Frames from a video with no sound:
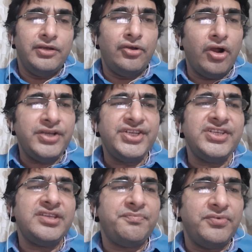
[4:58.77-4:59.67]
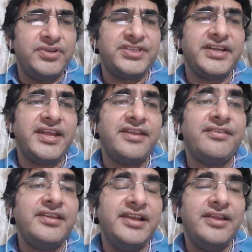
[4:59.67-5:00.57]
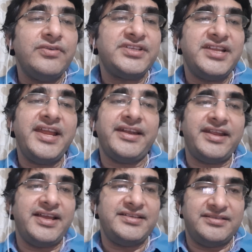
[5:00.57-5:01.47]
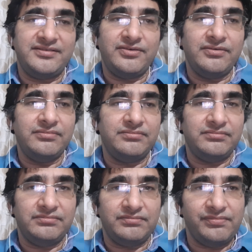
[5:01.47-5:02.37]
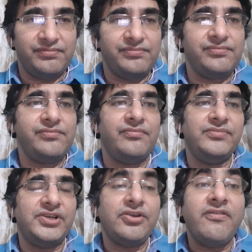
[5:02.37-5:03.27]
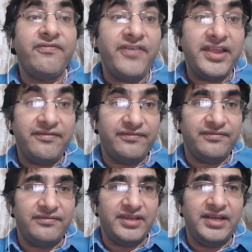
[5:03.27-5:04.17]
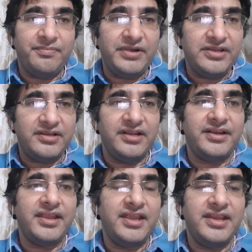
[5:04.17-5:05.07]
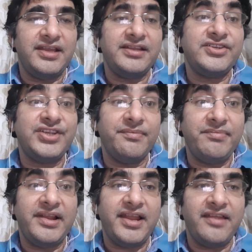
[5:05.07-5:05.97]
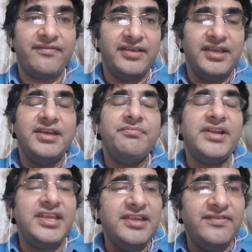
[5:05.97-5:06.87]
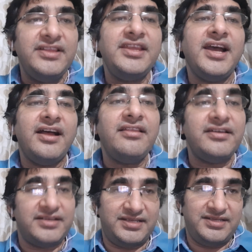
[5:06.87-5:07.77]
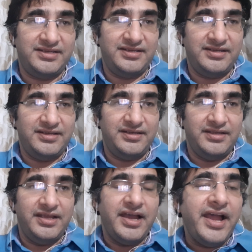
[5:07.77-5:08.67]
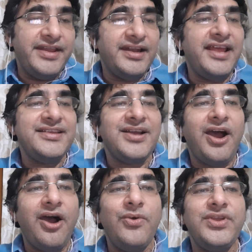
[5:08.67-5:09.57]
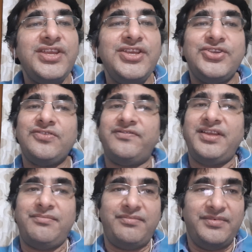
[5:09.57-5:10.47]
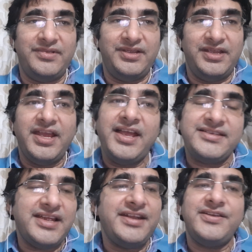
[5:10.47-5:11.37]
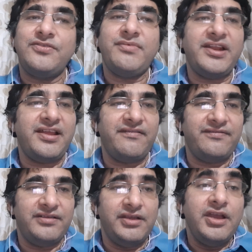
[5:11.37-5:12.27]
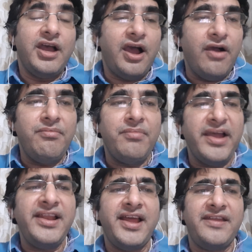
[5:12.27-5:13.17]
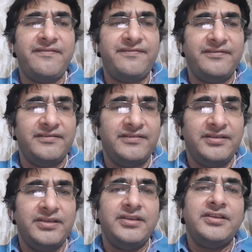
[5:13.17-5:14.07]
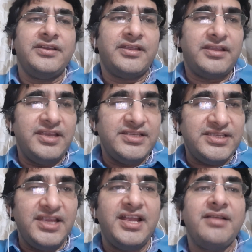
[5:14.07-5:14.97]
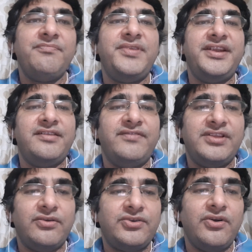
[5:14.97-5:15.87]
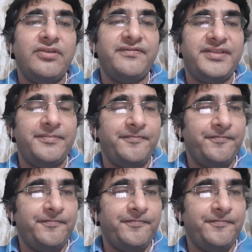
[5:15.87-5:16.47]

not just the books that I really could select as, you know, the top five in a particular area that shaped my life, but even the others. I realize how each of them has added to my life, how my life is incomplete without all of them.